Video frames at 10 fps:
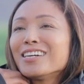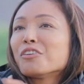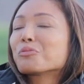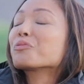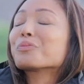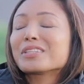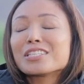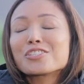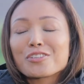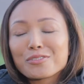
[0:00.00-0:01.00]
were really
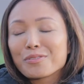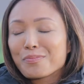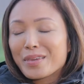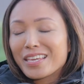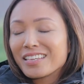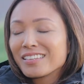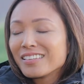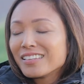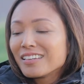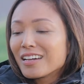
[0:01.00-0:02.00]
strict with me
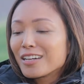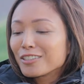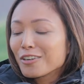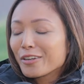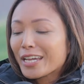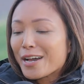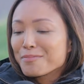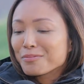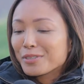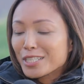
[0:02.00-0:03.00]
growing up,
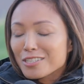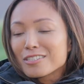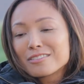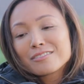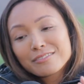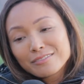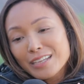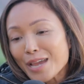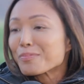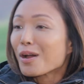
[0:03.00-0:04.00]
which
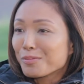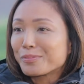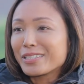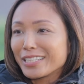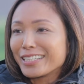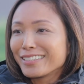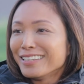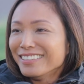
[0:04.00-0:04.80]
I probably needed.